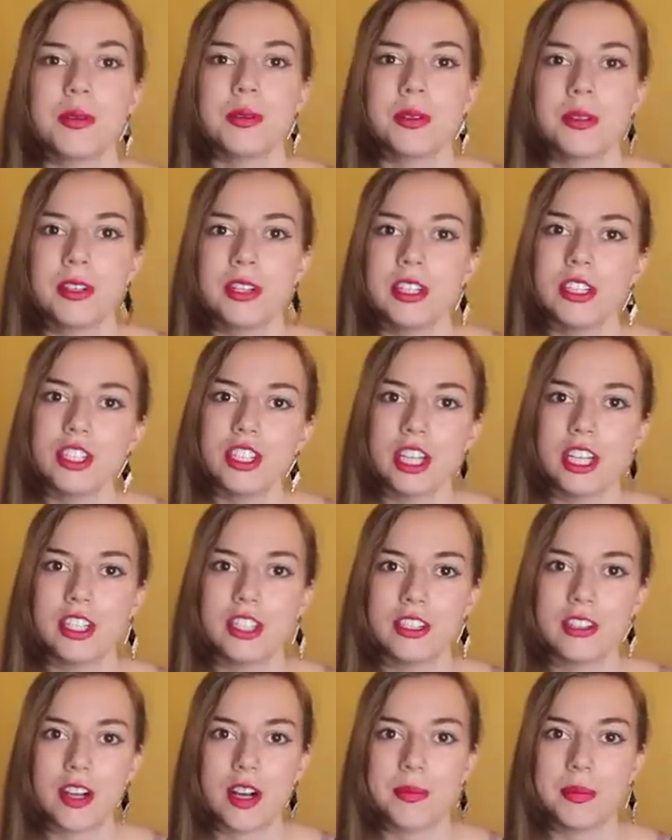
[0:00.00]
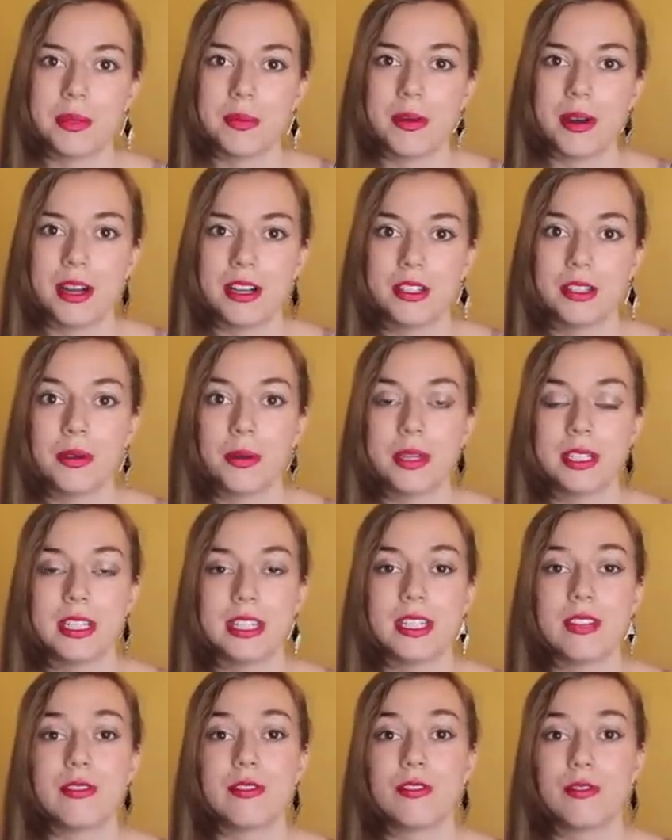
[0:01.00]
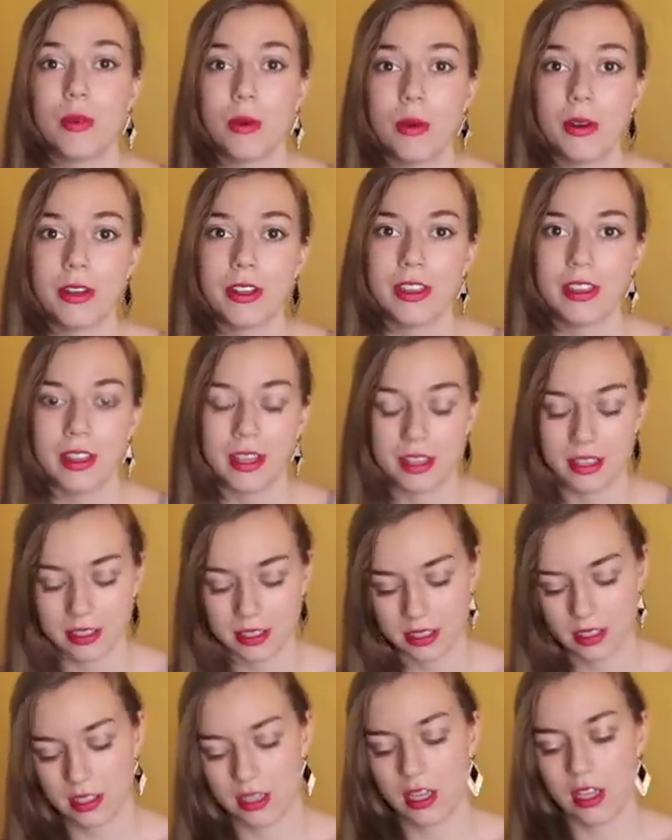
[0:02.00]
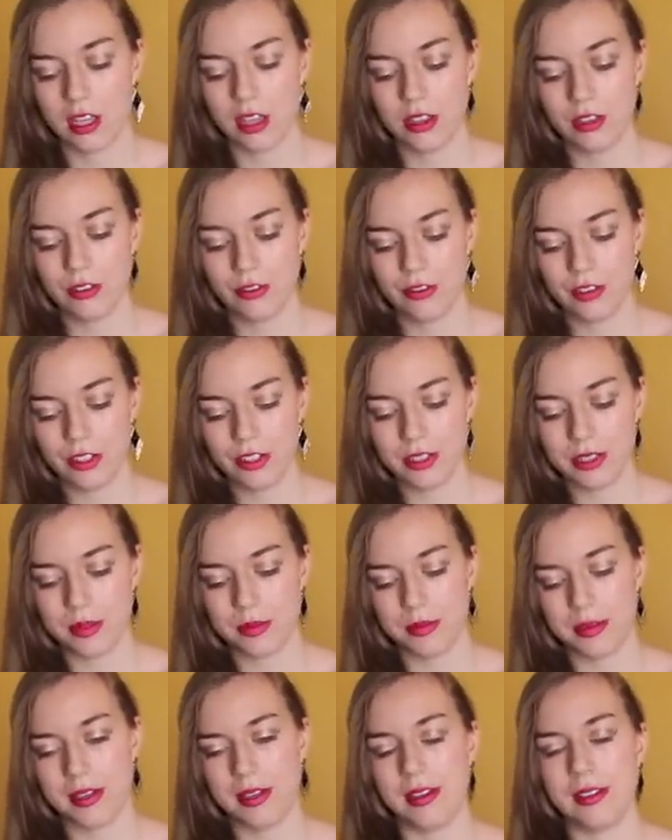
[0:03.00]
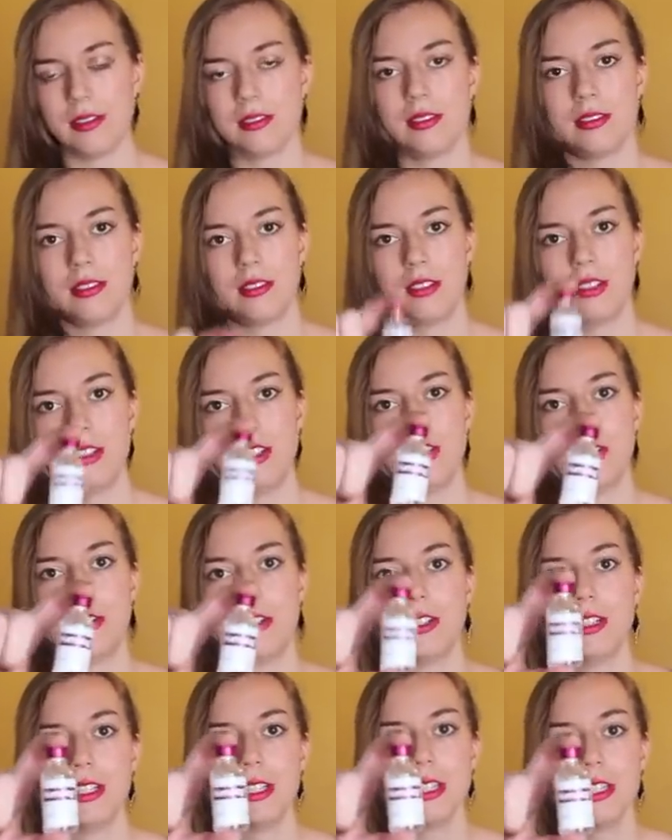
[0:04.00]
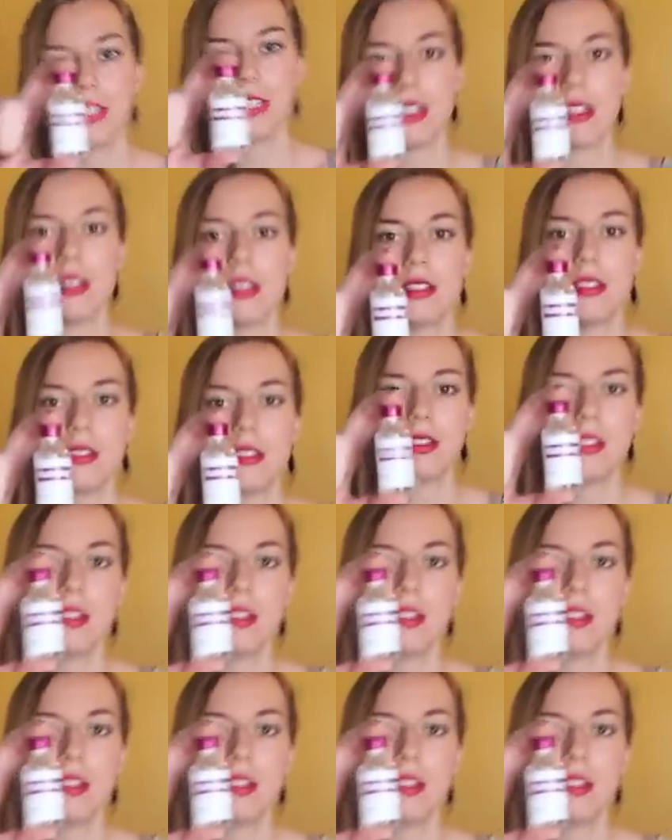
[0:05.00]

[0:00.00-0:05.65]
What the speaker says: in order to change an Omnipod, you're going to need 4 things. The first being your insulin.